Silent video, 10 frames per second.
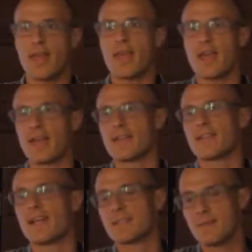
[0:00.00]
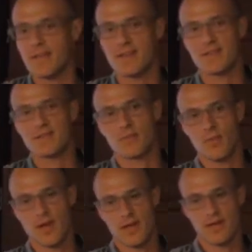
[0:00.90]
And that's because
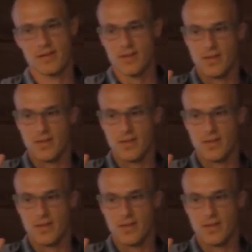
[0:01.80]
when